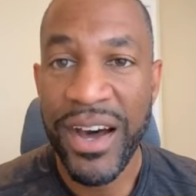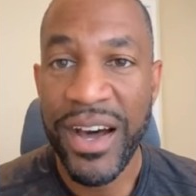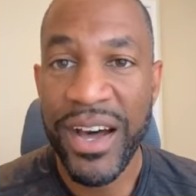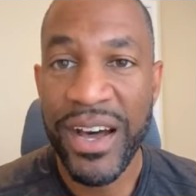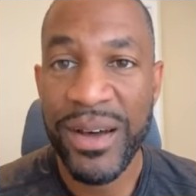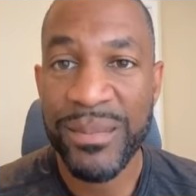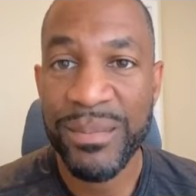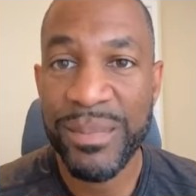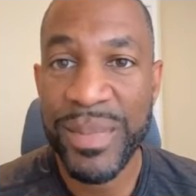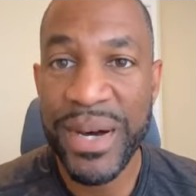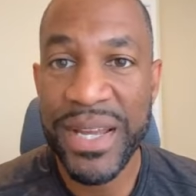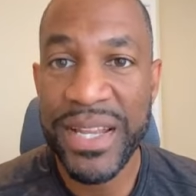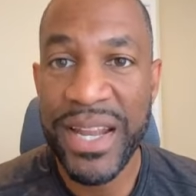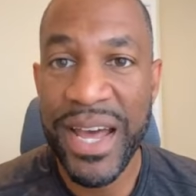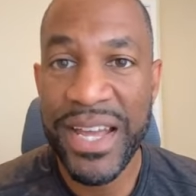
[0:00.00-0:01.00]
um,
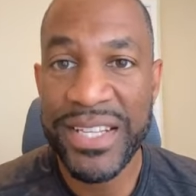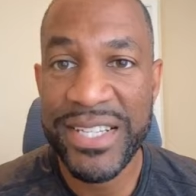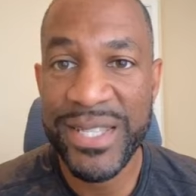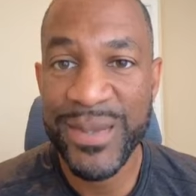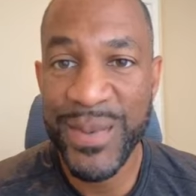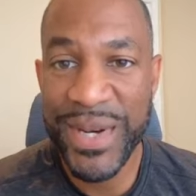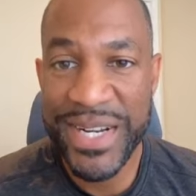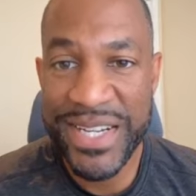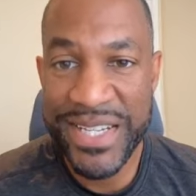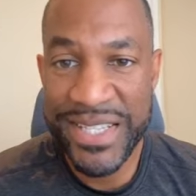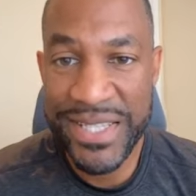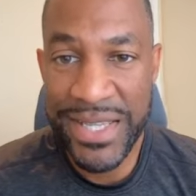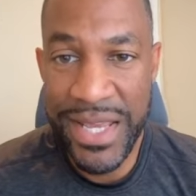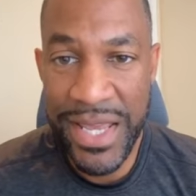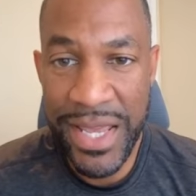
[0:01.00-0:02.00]
but I just wanted
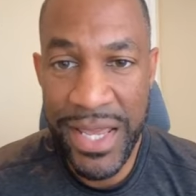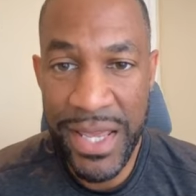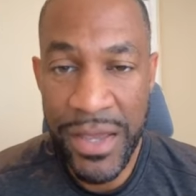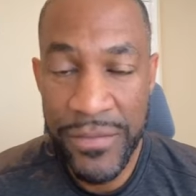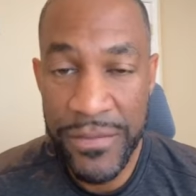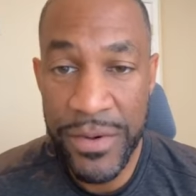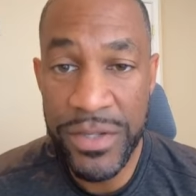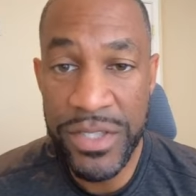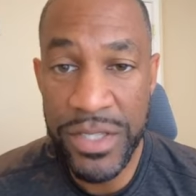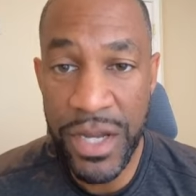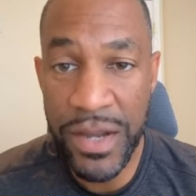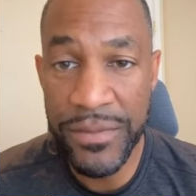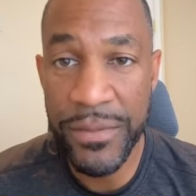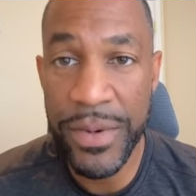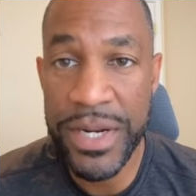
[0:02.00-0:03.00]
to say, first
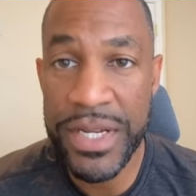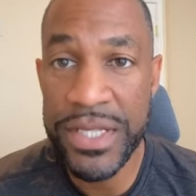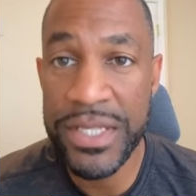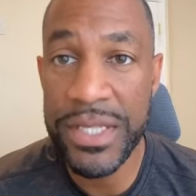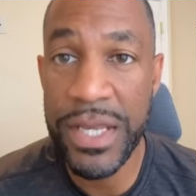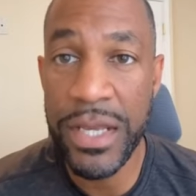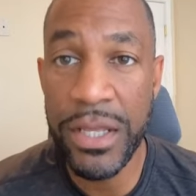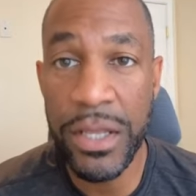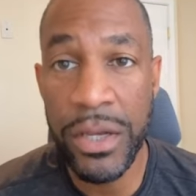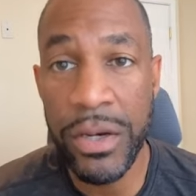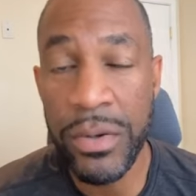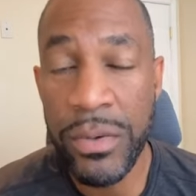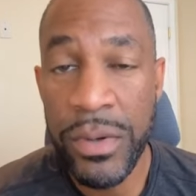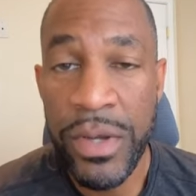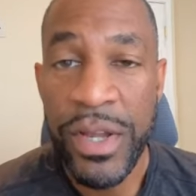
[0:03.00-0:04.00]
off, wanted to say
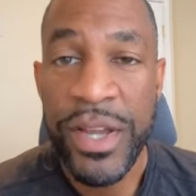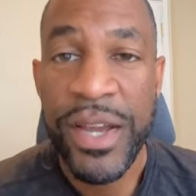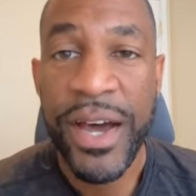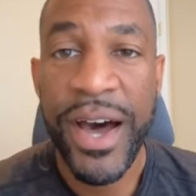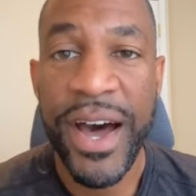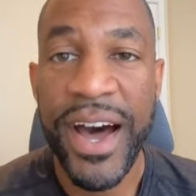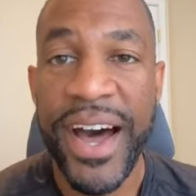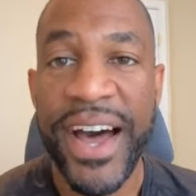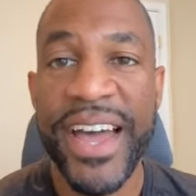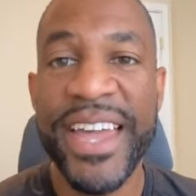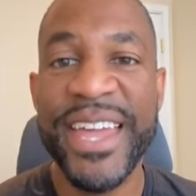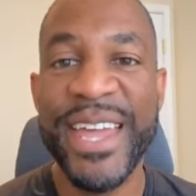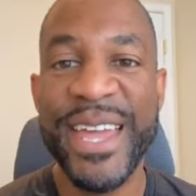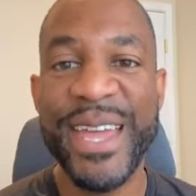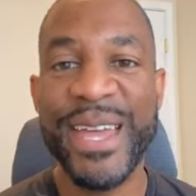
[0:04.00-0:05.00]
hello.
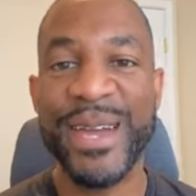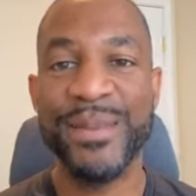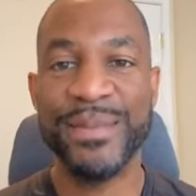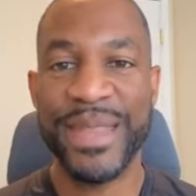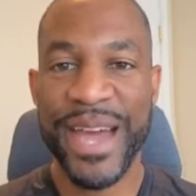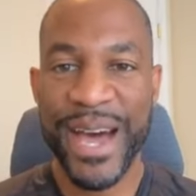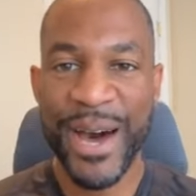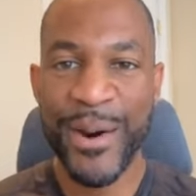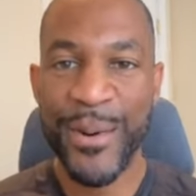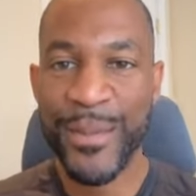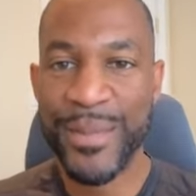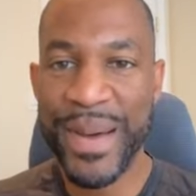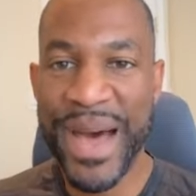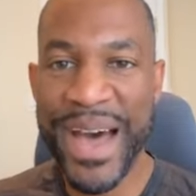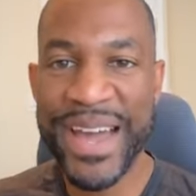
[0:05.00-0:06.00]
I am
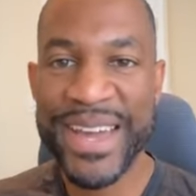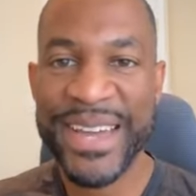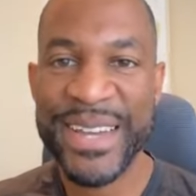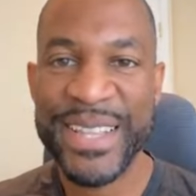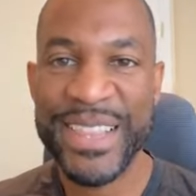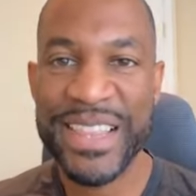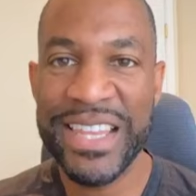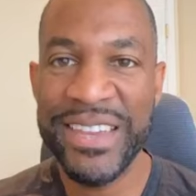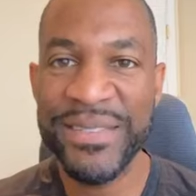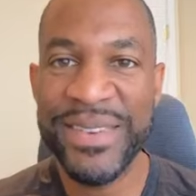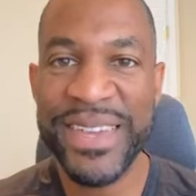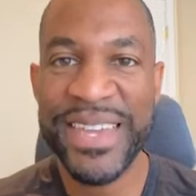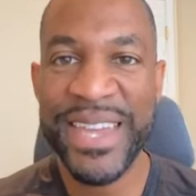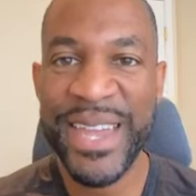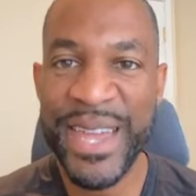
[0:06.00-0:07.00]
now back
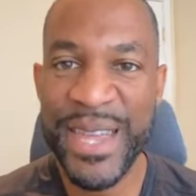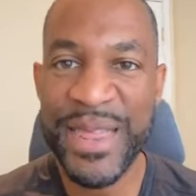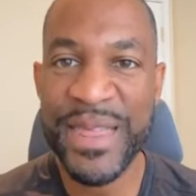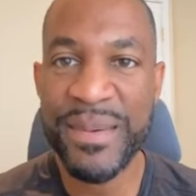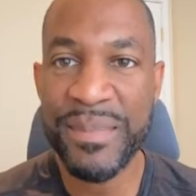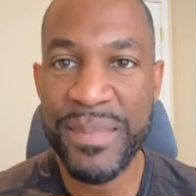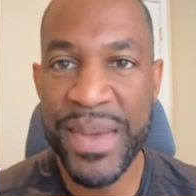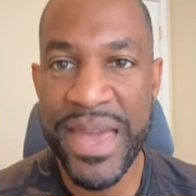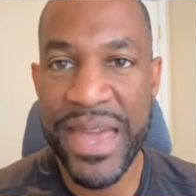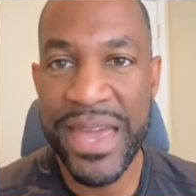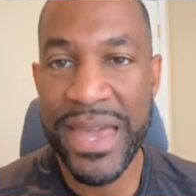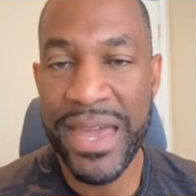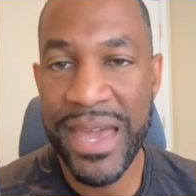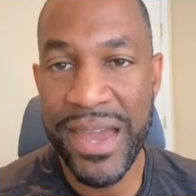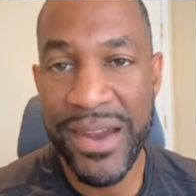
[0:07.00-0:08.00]
living in the
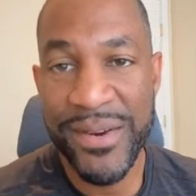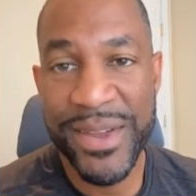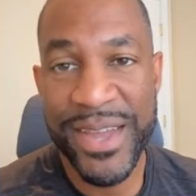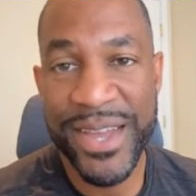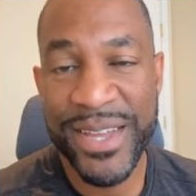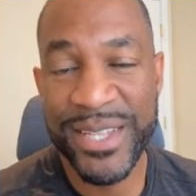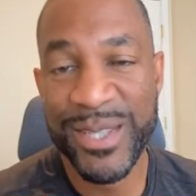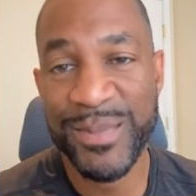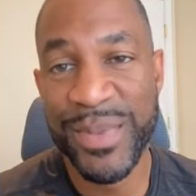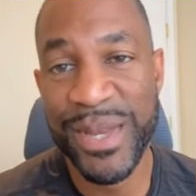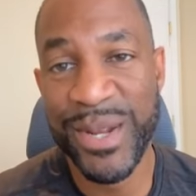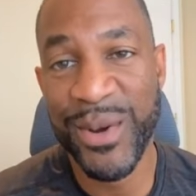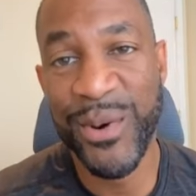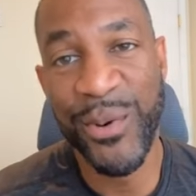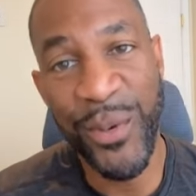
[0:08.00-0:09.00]
Bay Area. It's
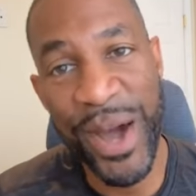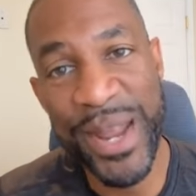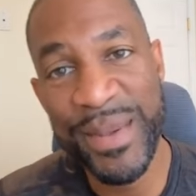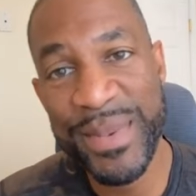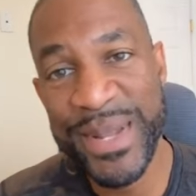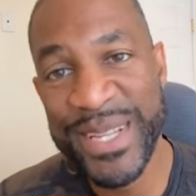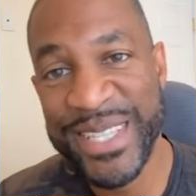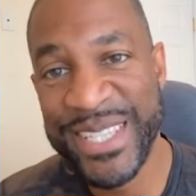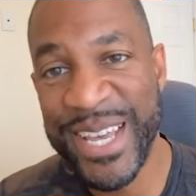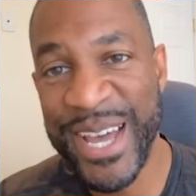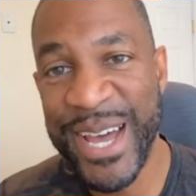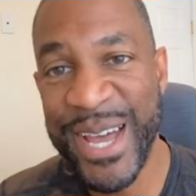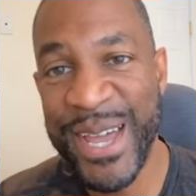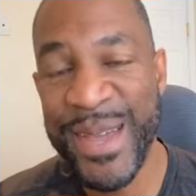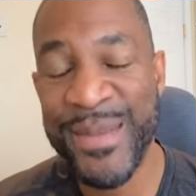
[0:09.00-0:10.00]
been quite a bit of
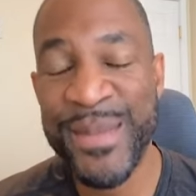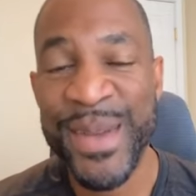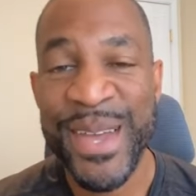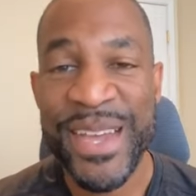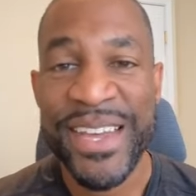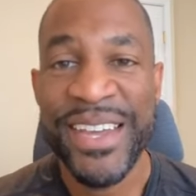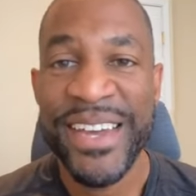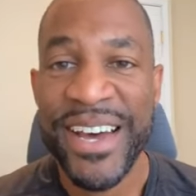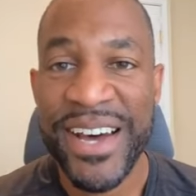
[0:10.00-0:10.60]
time.